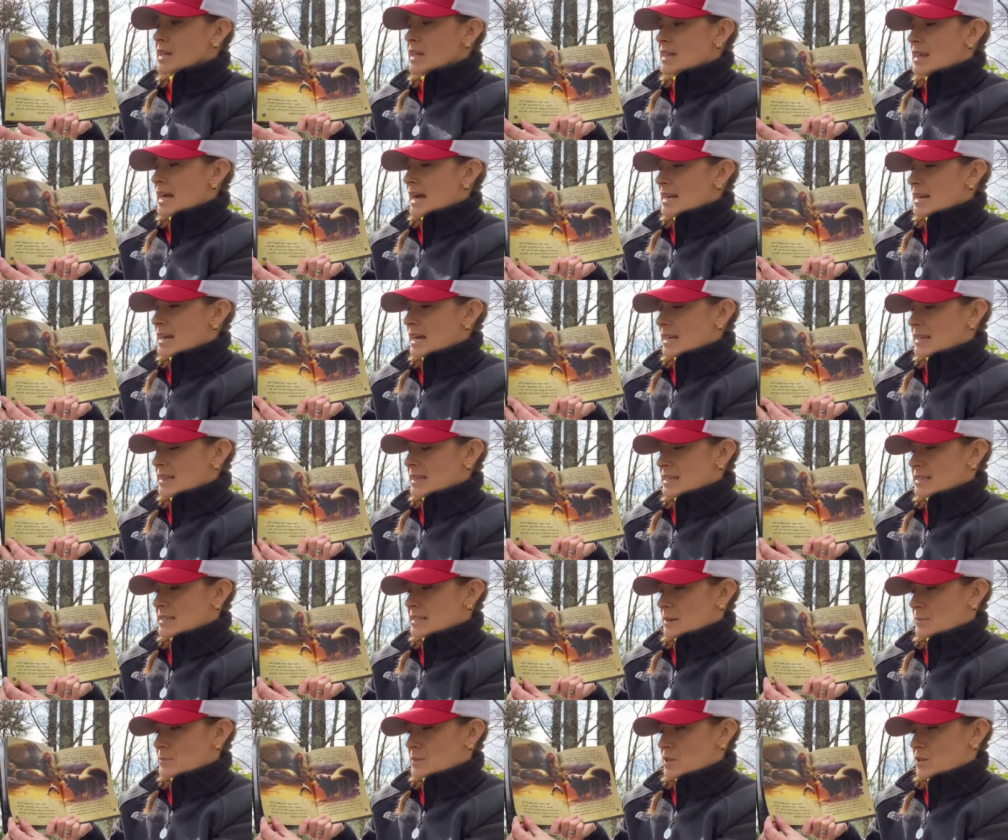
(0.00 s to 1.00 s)
That night they
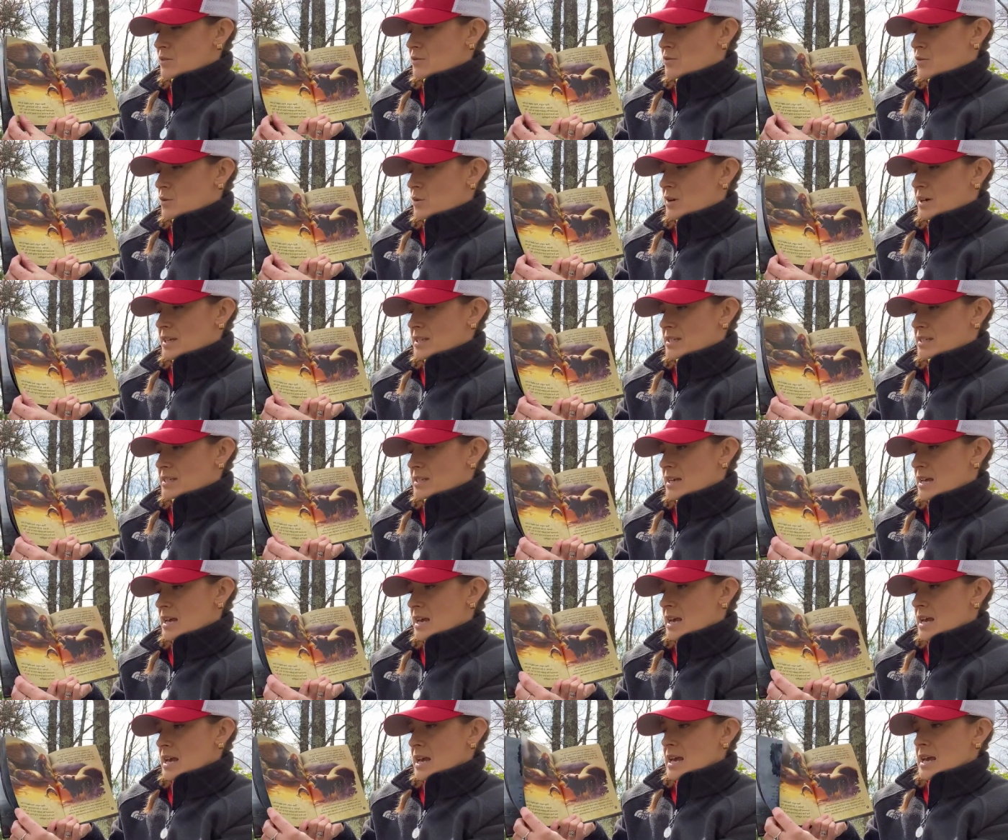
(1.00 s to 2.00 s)
slept in the forest.
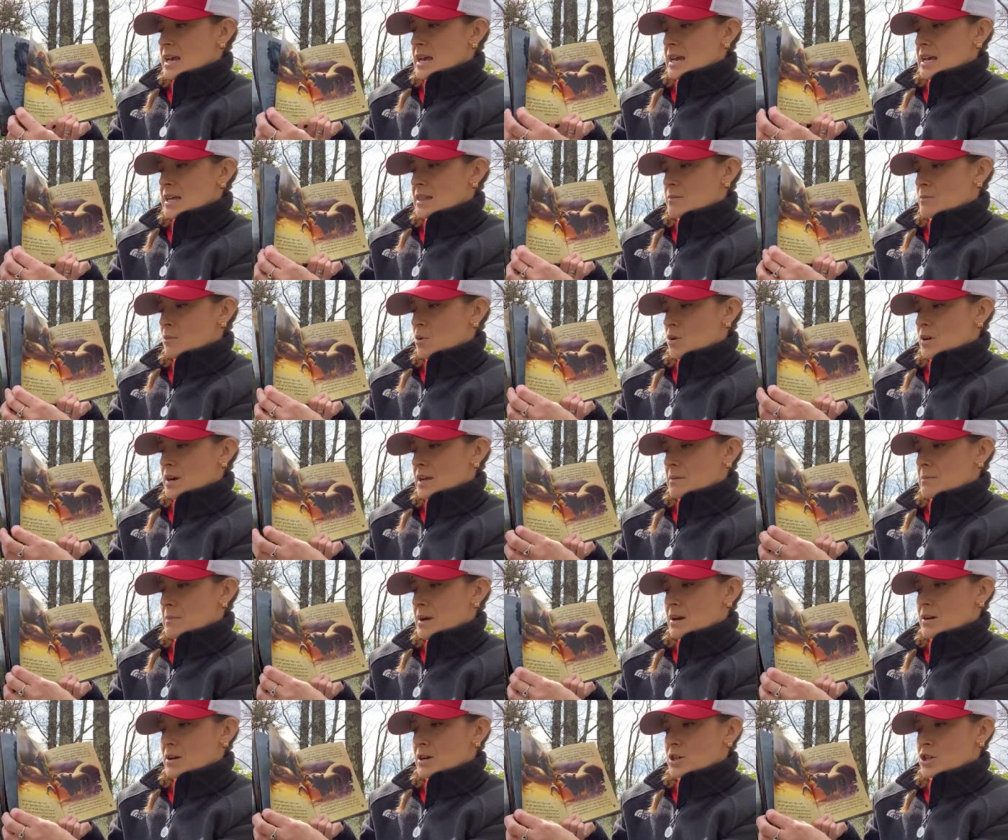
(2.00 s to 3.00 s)
In the morning,
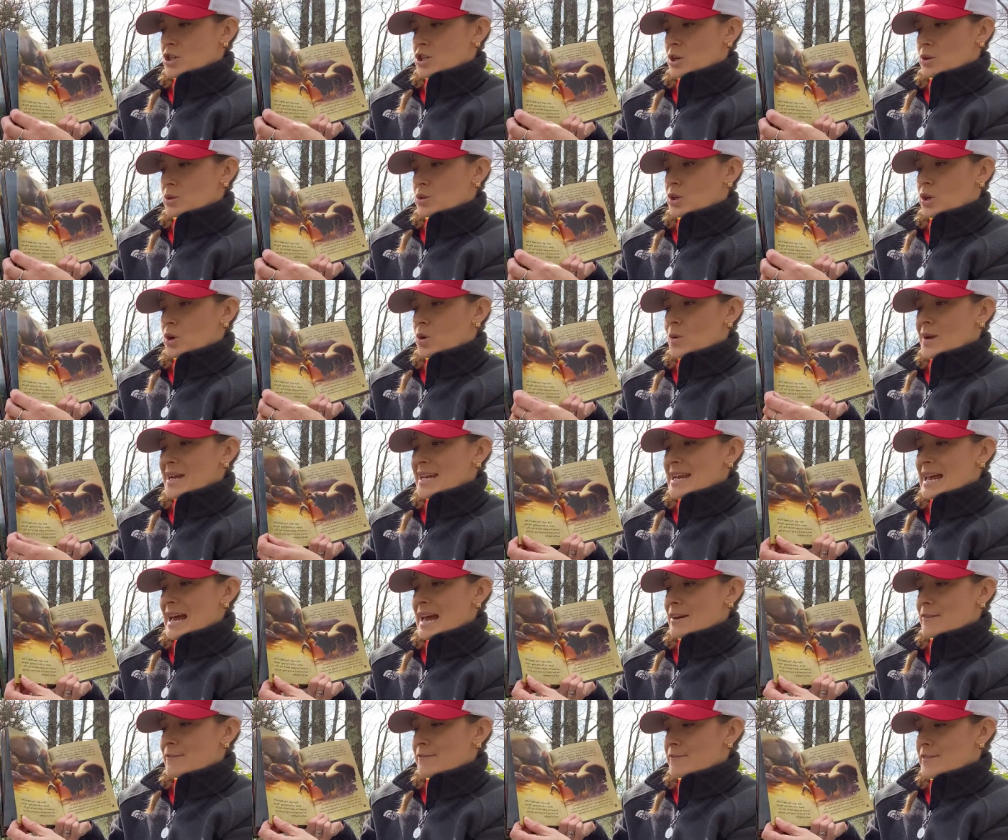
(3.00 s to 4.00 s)
Merida showed the queen
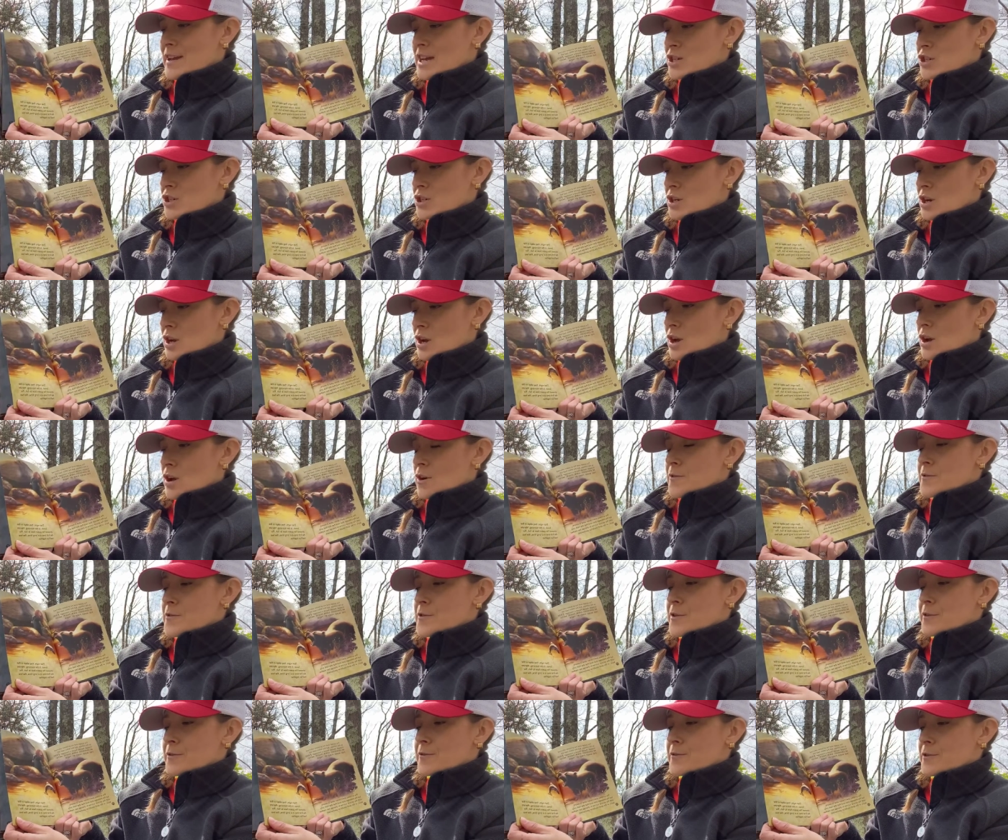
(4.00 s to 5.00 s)
how to fish
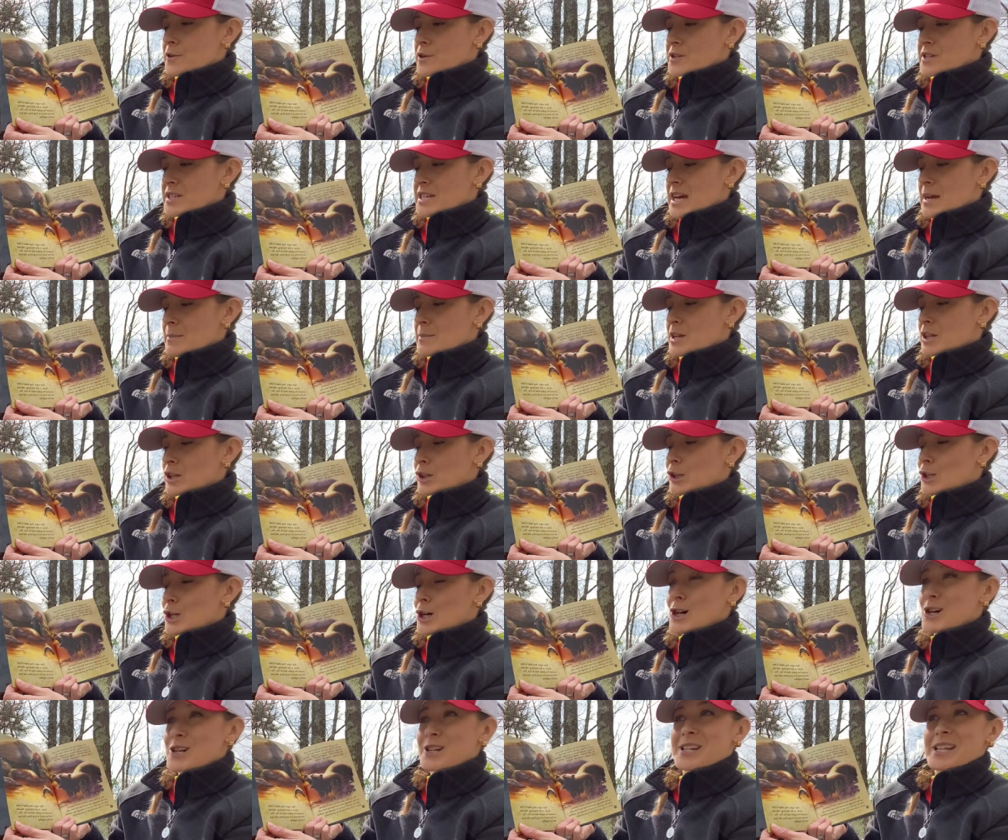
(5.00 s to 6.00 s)
for the first time in a
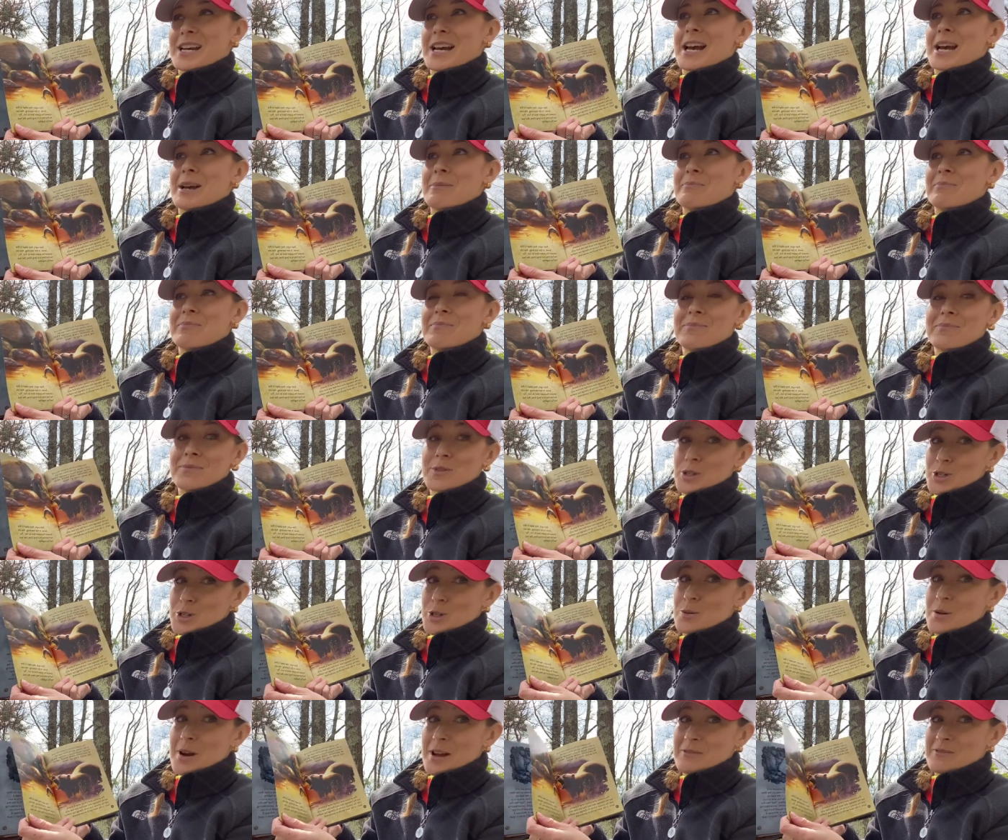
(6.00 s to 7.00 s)
long time. The
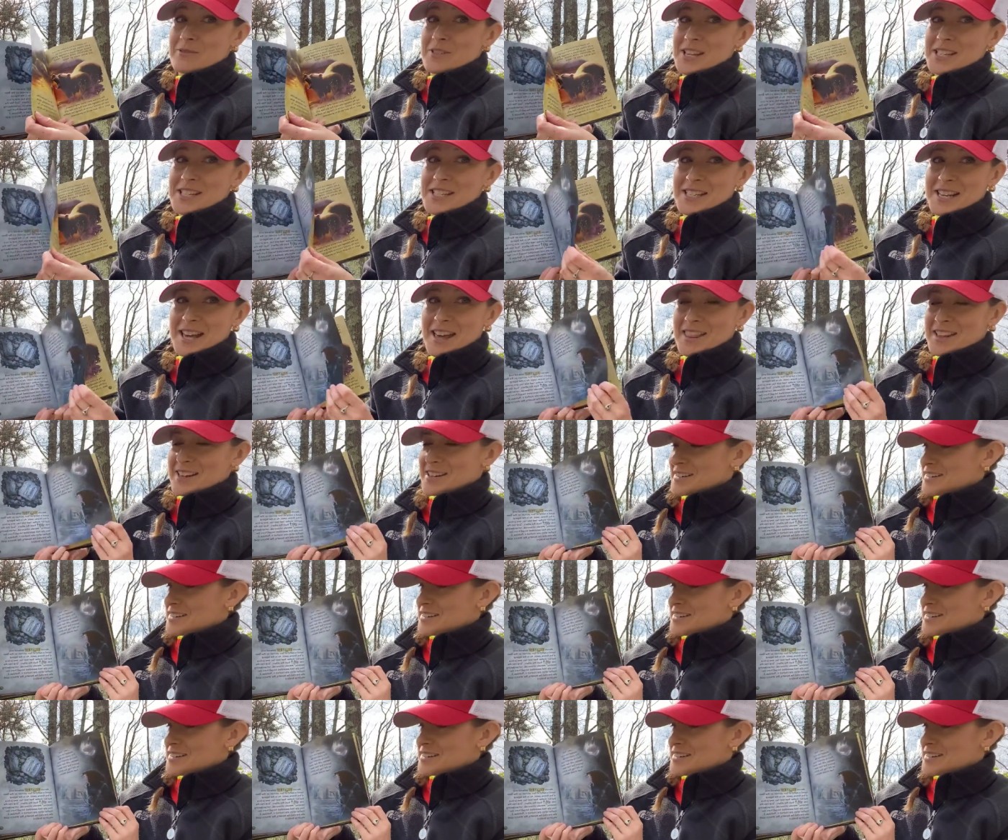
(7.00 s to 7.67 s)
two had fun together.